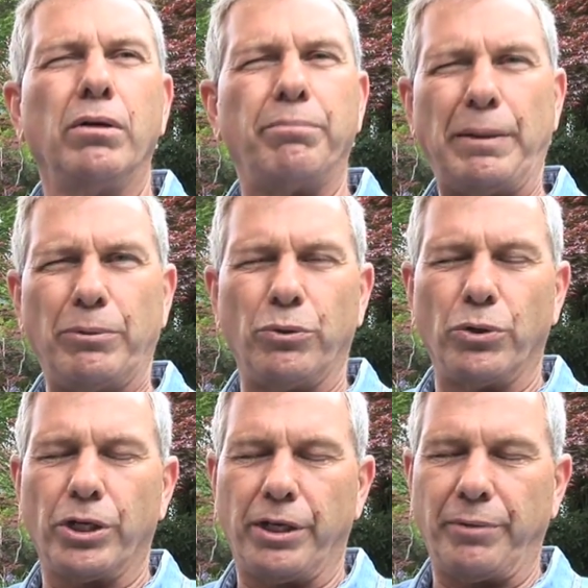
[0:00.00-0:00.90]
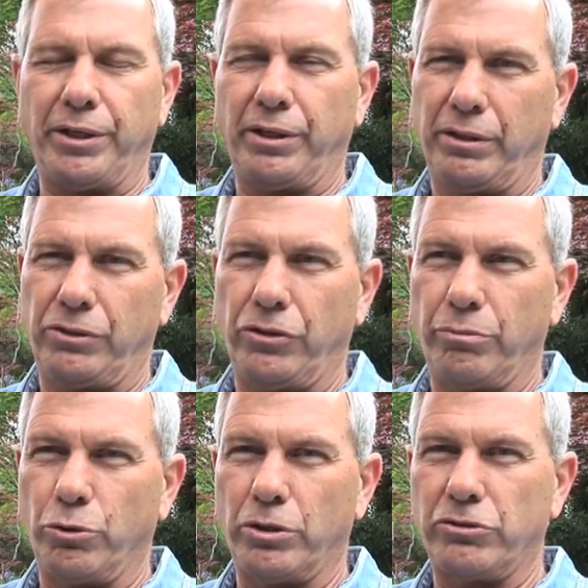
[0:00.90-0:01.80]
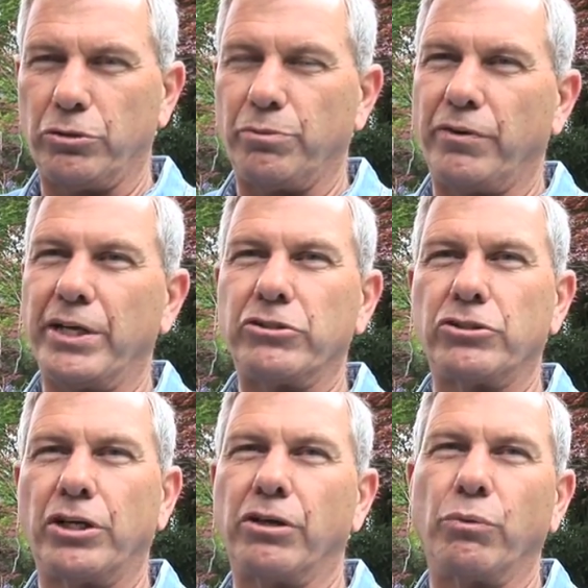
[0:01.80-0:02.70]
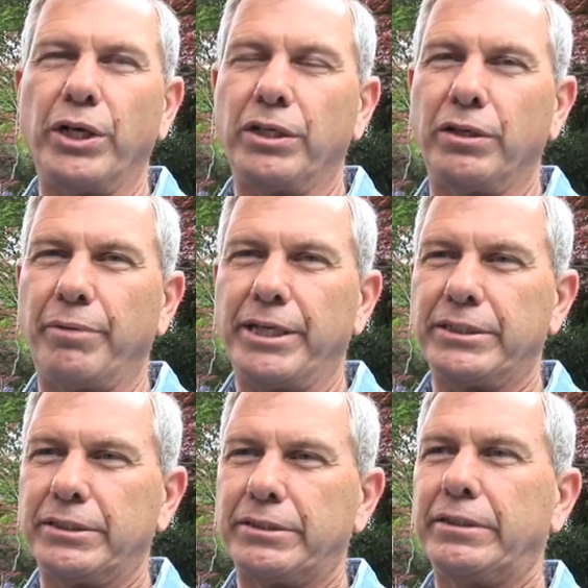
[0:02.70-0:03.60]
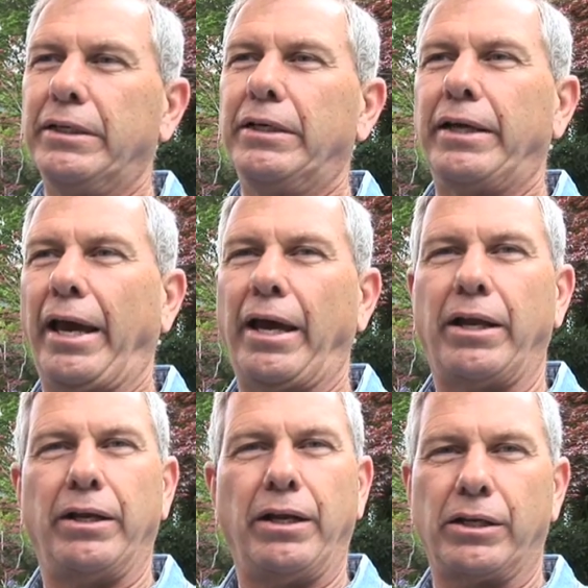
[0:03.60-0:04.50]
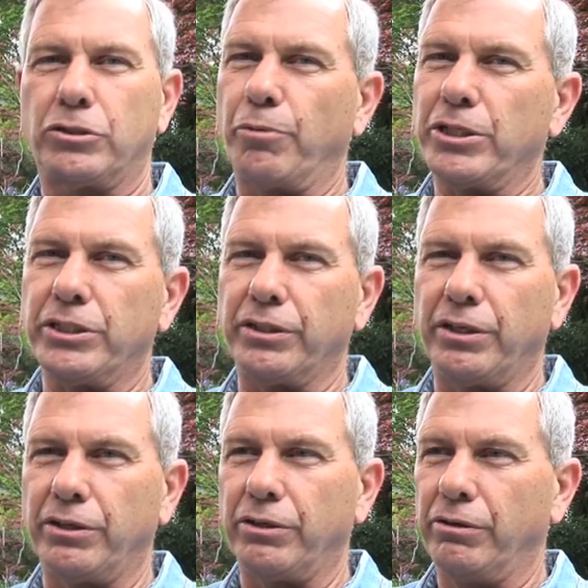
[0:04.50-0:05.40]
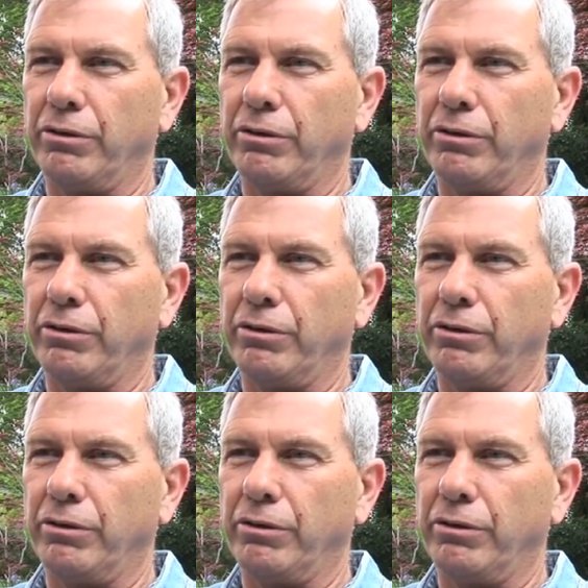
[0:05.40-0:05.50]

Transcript: people were coming to the Board of Supervisors on a weekly basis and expressing their